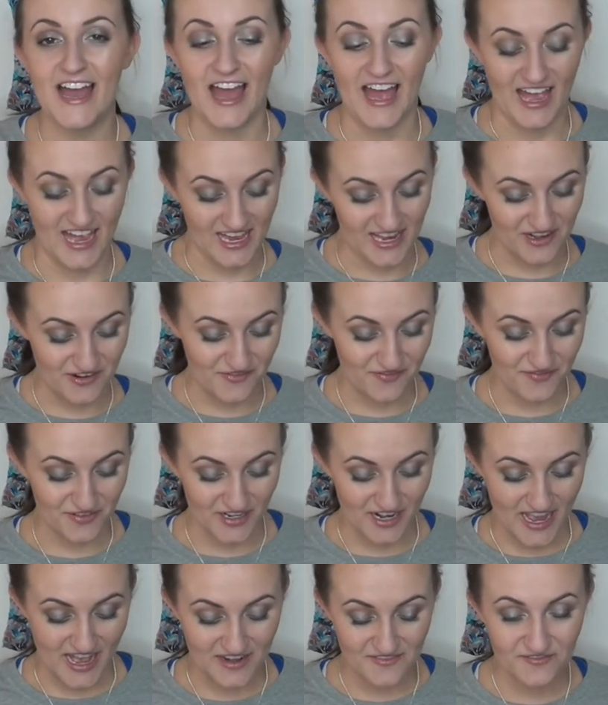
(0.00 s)
and
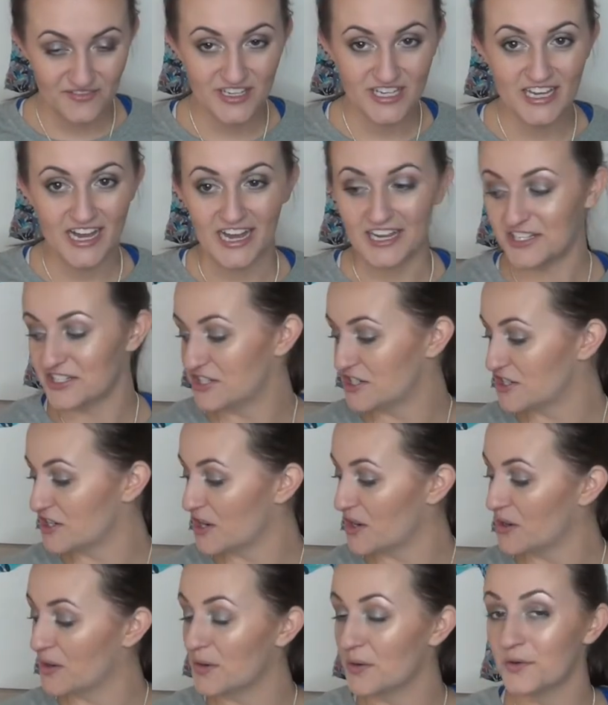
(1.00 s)
for envy I
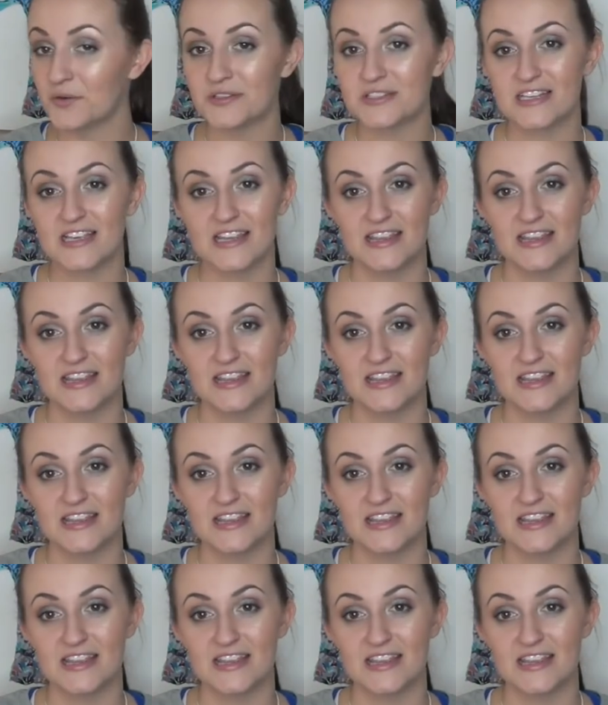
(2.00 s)
chose